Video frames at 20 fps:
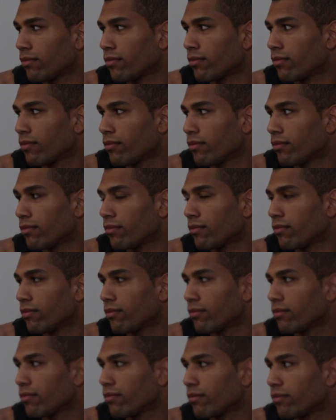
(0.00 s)

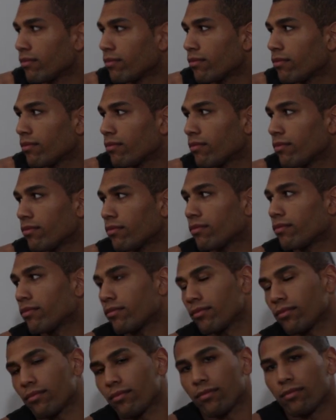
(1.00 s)

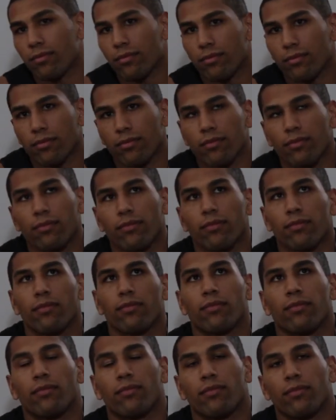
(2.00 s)

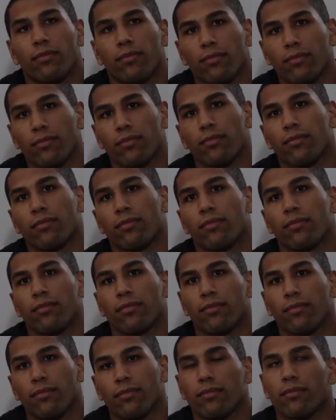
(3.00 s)

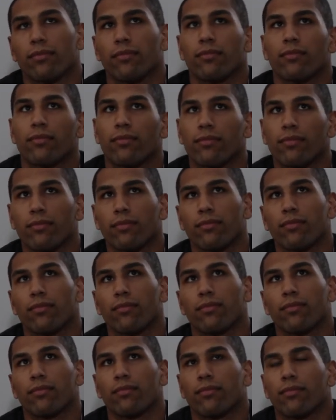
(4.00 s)

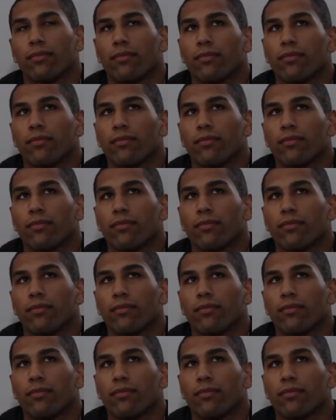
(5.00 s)
[no speech]